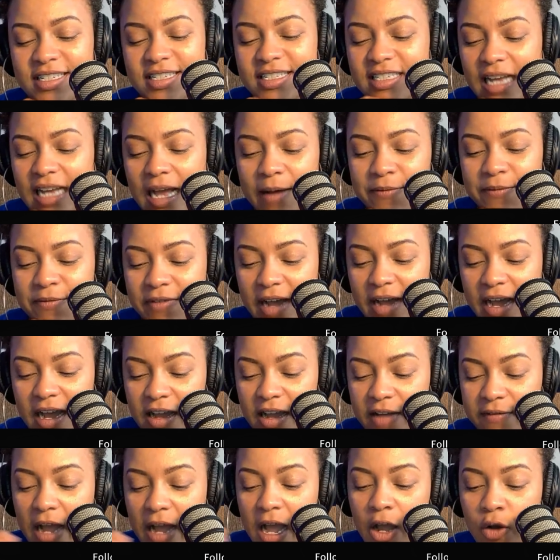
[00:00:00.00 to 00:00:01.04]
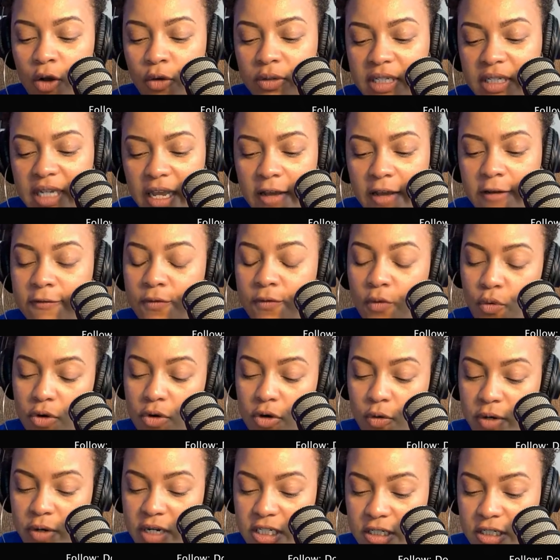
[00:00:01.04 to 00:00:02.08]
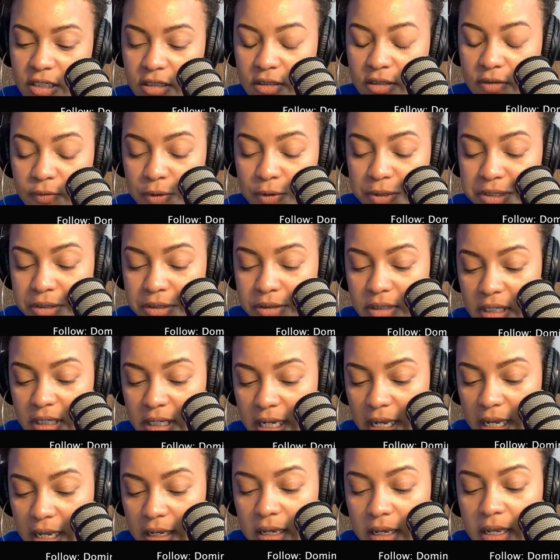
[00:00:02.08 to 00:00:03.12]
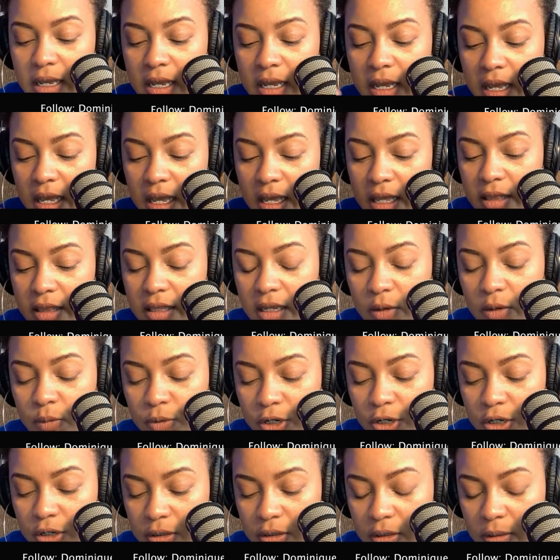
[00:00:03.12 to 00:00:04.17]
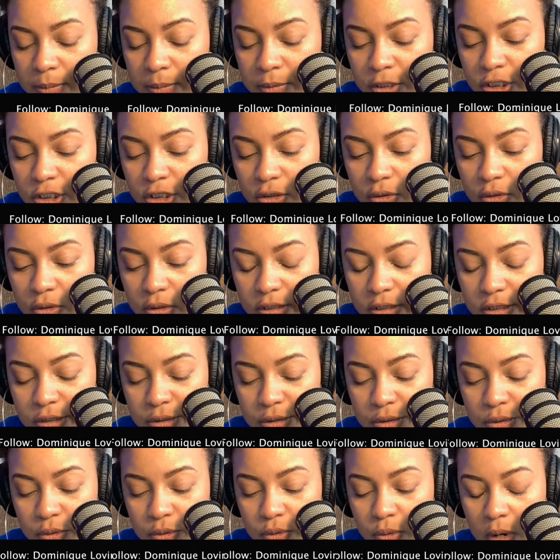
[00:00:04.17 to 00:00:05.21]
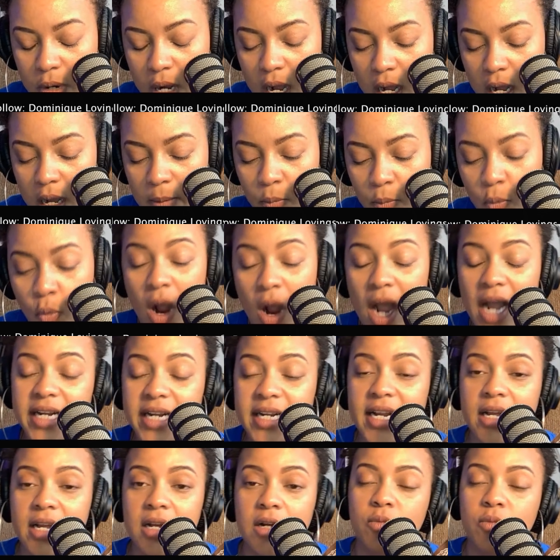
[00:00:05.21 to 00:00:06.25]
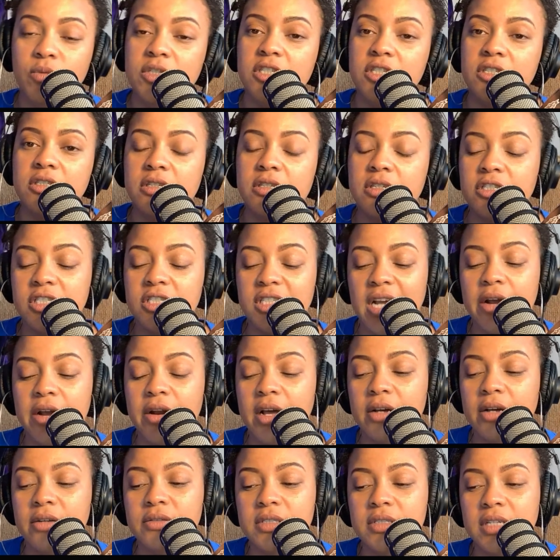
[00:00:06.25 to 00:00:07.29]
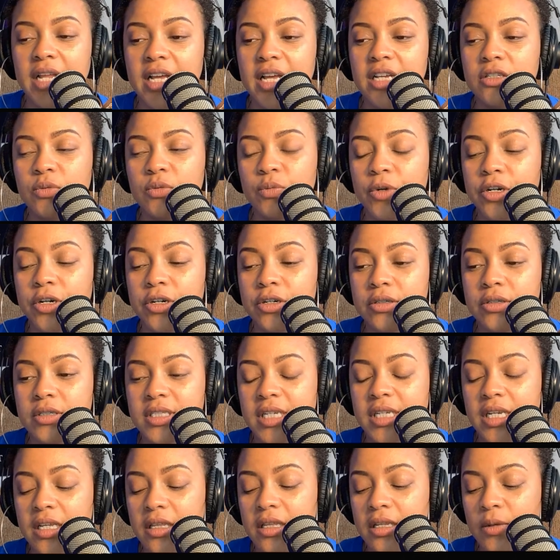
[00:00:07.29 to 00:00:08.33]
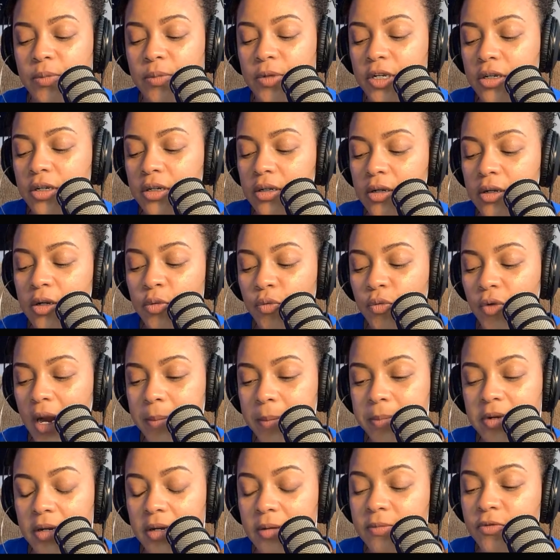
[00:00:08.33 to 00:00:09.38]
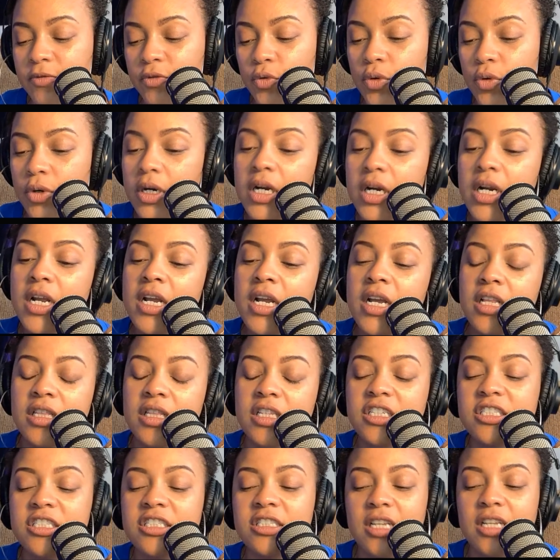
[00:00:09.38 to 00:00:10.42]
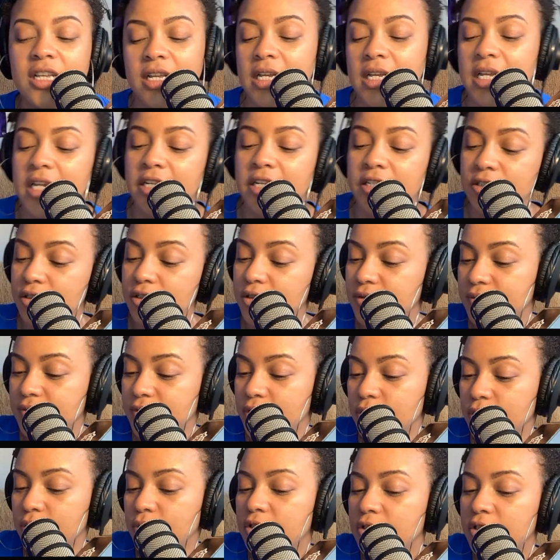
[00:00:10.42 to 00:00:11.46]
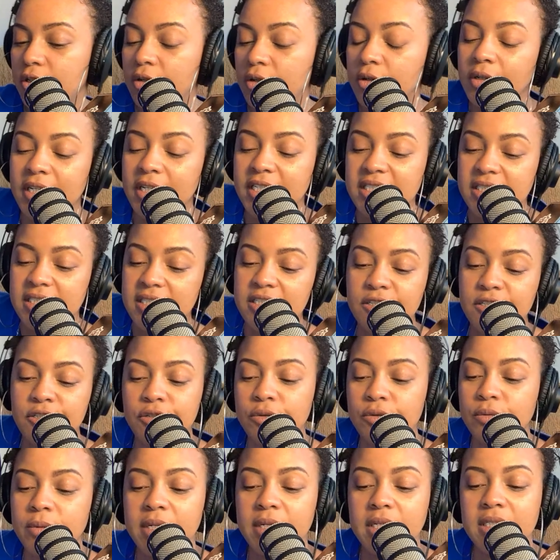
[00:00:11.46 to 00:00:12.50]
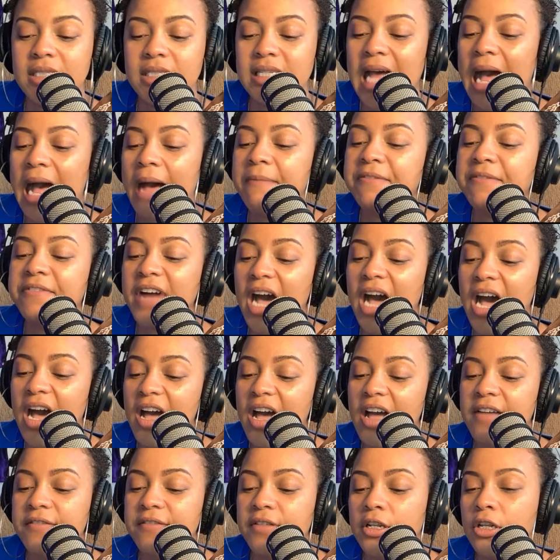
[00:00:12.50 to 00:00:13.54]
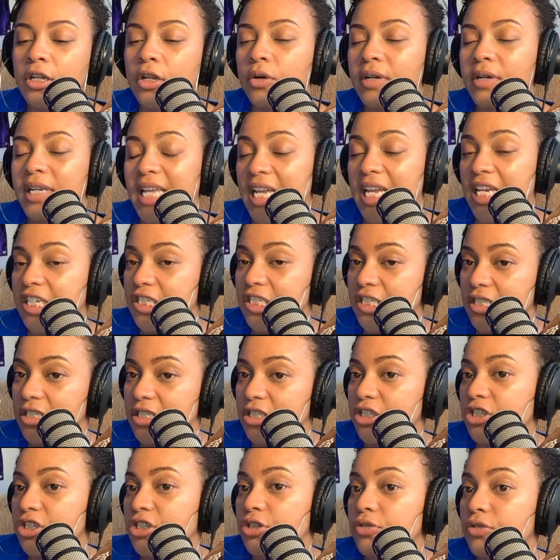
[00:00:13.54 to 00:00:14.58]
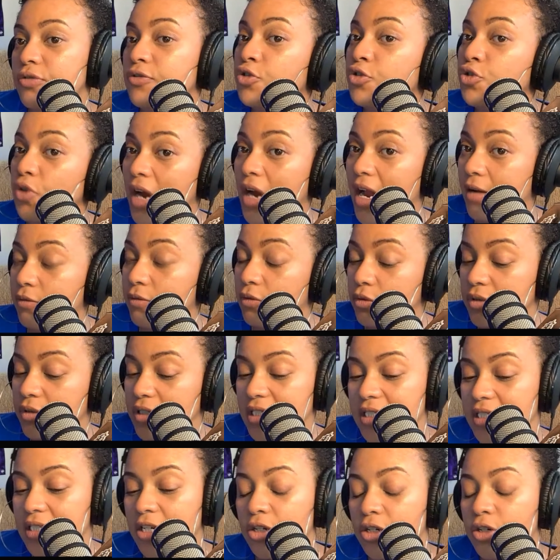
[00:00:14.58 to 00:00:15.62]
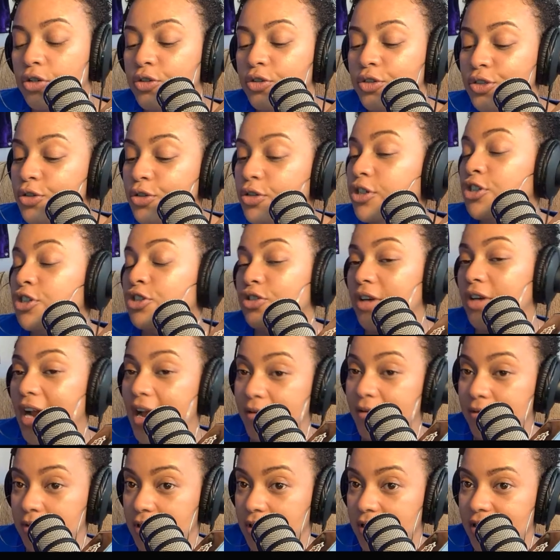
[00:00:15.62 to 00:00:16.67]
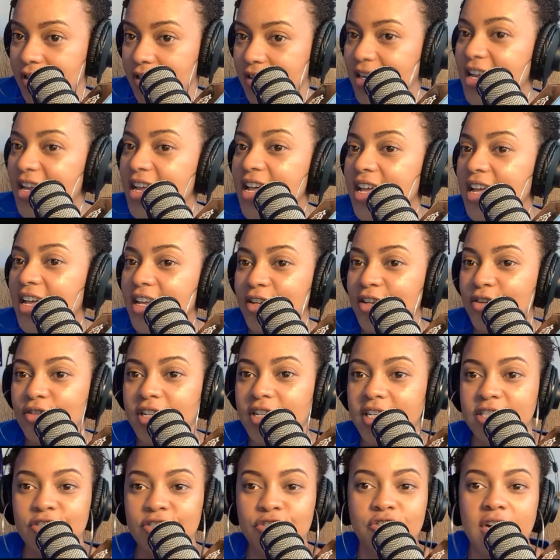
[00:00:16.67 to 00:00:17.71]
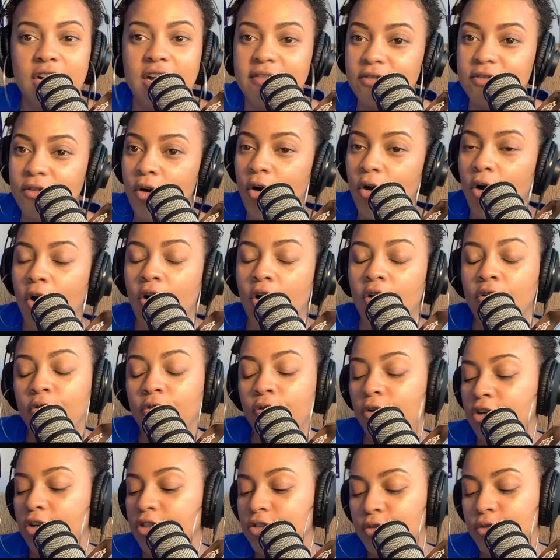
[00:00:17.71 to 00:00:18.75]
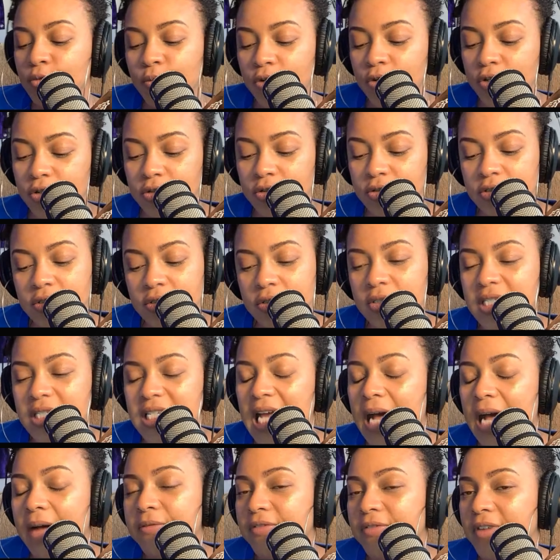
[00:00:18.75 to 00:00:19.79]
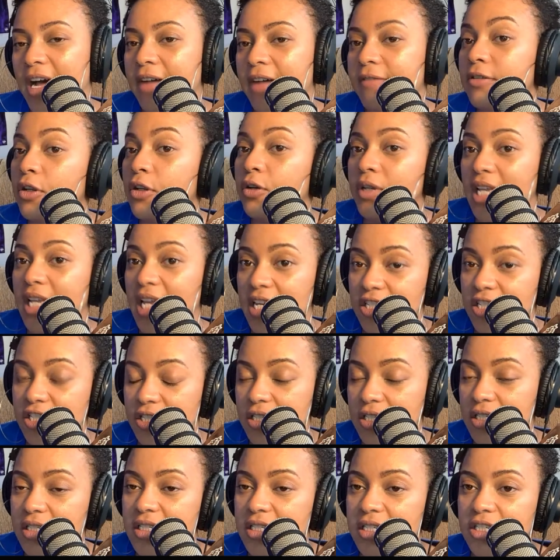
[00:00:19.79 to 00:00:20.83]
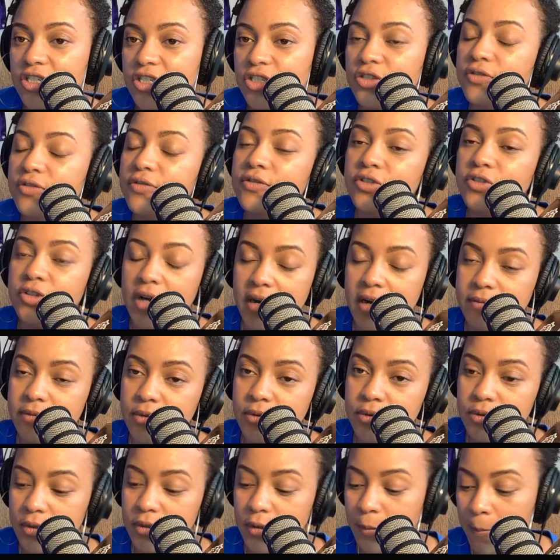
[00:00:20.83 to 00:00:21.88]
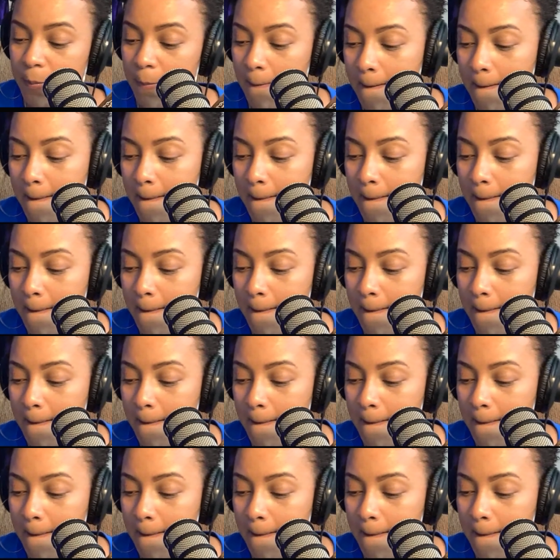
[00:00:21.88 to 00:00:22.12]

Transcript: to the top five. I only have four questions for you today. And then we're going to push on to wind down, which is our shout outs, last words. And then we're going to wrap up for this interview. So let's get to it. Top five locations you've traveled, because I know you're a traveler and you like to travel all across the world. So top five locations that you've traveled.